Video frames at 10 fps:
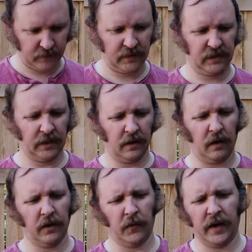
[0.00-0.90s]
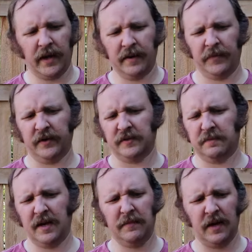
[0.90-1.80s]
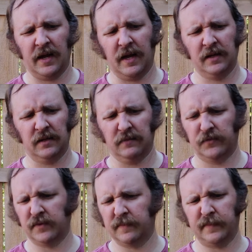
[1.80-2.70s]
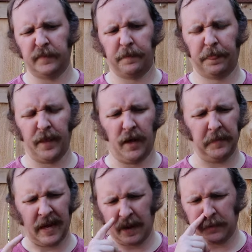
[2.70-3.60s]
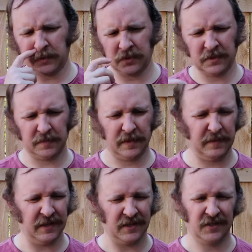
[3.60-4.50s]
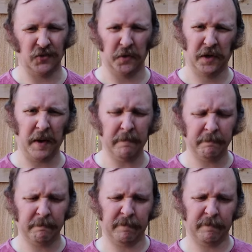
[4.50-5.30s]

Sticking it all the way in, there's maybe a hint of apple juice and maybe a sorghum.